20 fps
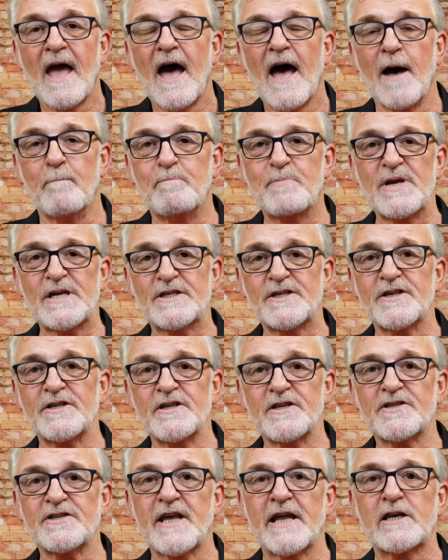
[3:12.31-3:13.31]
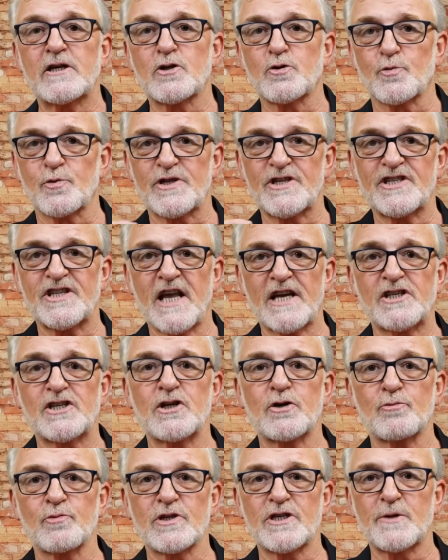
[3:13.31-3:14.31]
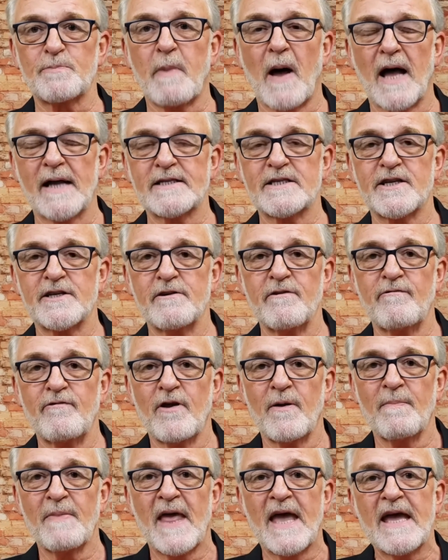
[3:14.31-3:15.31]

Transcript: a business that is recession responsive